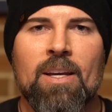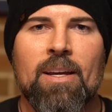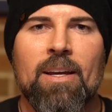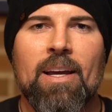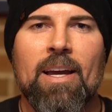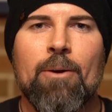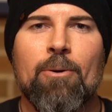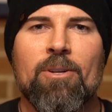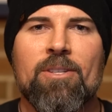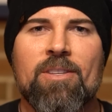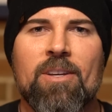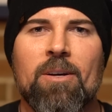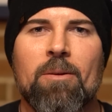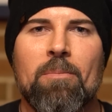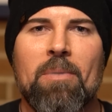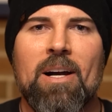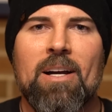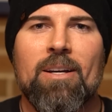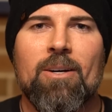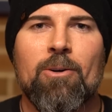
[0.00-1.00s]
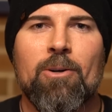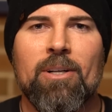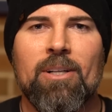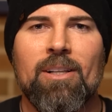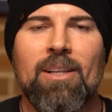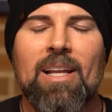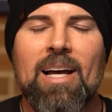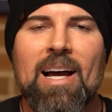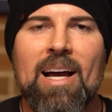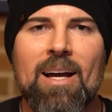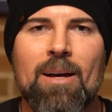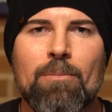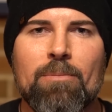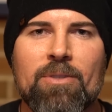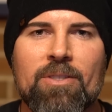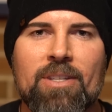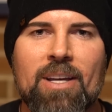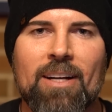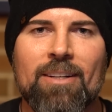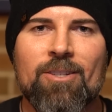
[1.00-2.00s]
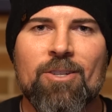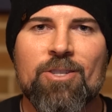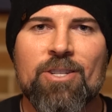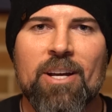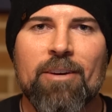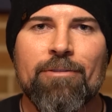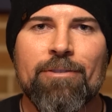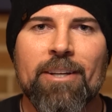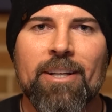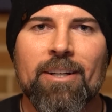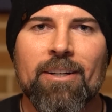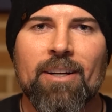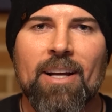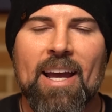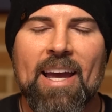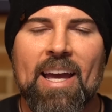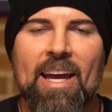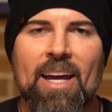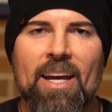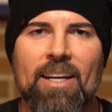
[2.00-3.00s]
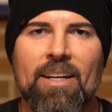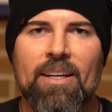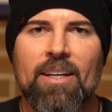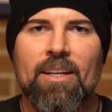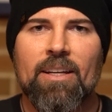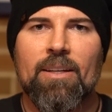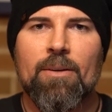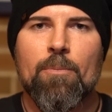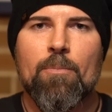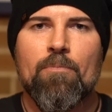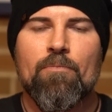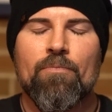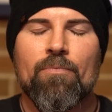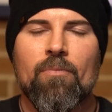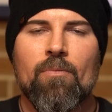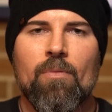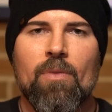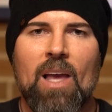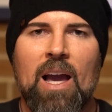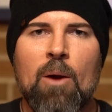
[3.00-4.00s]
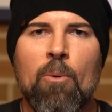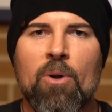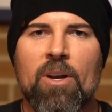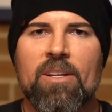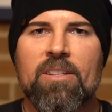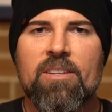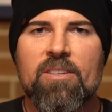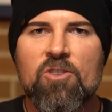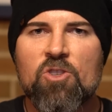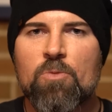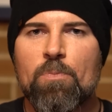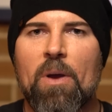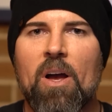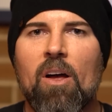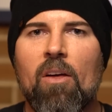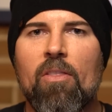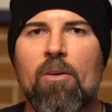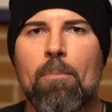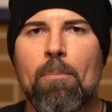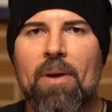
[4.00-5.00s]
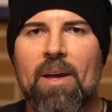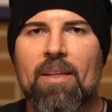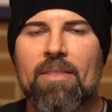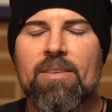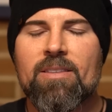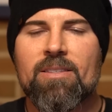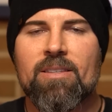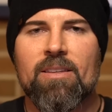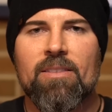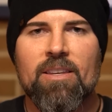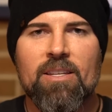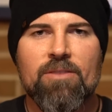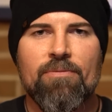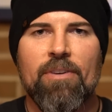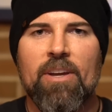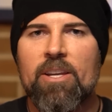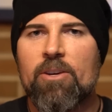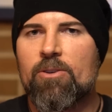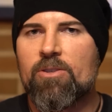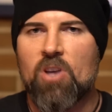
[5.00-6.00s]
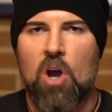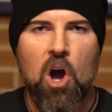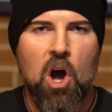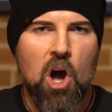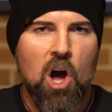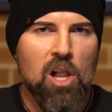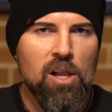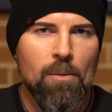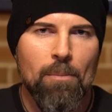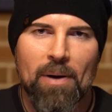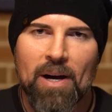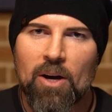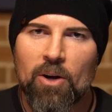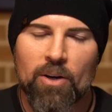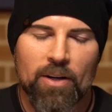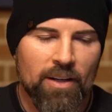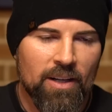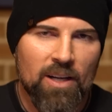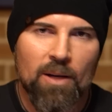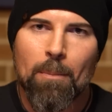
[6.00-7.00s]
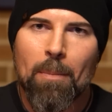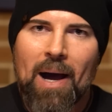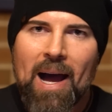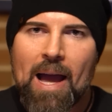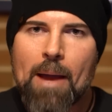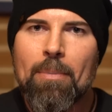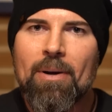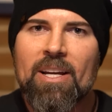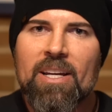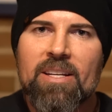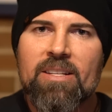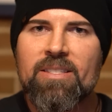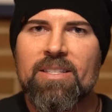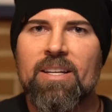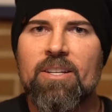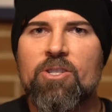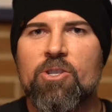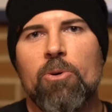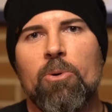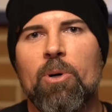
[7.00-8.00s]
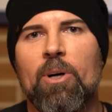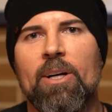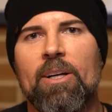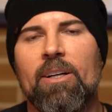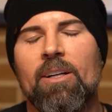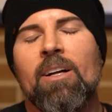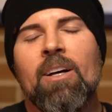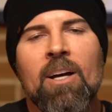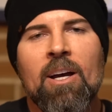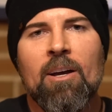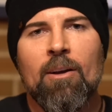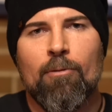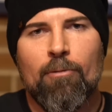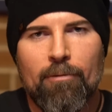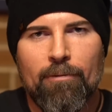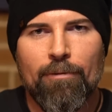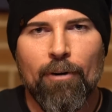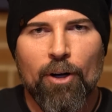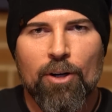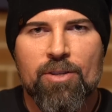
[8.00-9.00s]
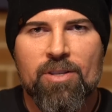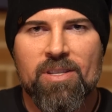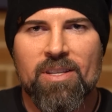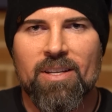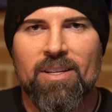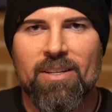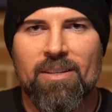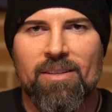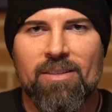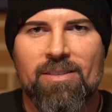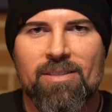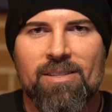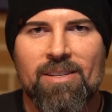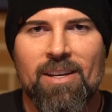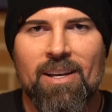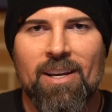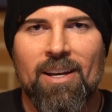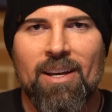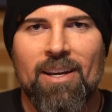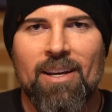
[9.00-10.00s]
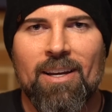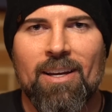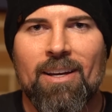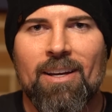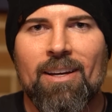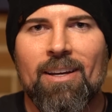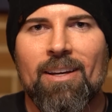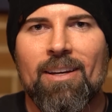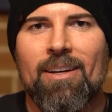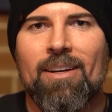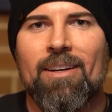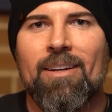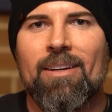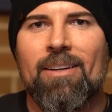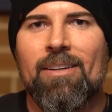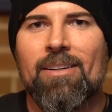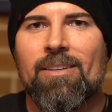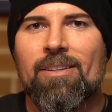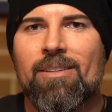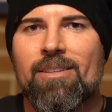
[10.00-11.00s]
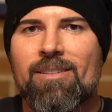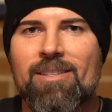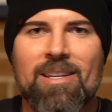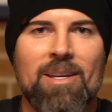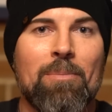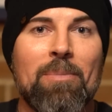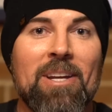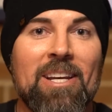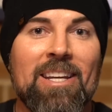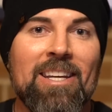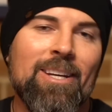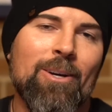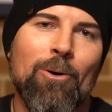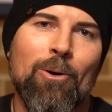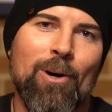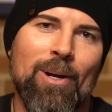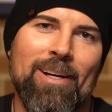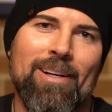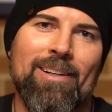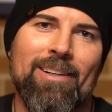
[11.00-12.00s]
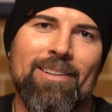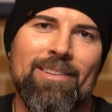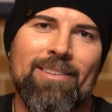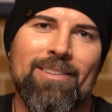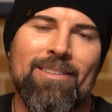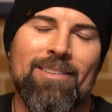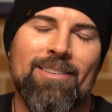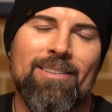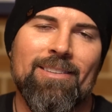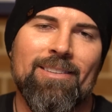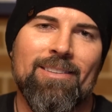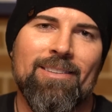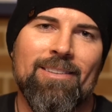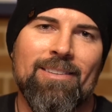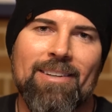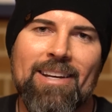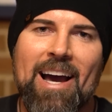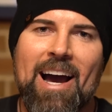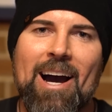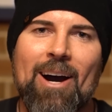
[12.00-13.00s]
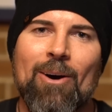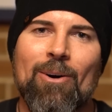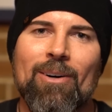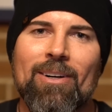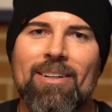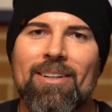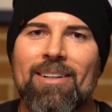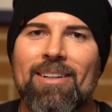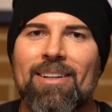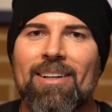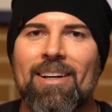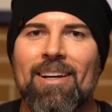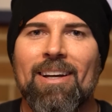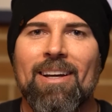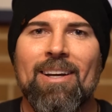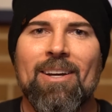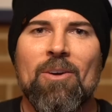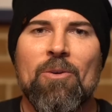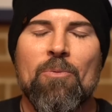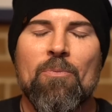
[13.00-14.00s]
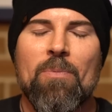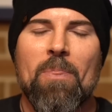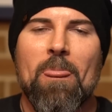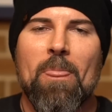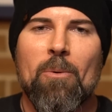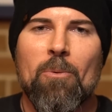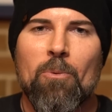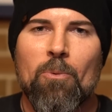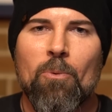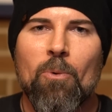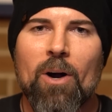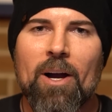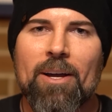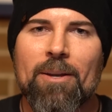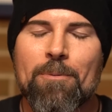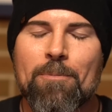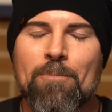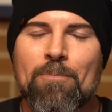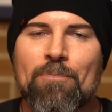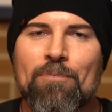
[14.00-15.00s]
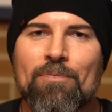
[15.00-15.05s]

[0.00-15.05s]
Hey, what's up, my oil lab? Dr. Jeff here, and I want to dispel the myths. This video is all about Copaiba essential oil versus CBD oil. Now, what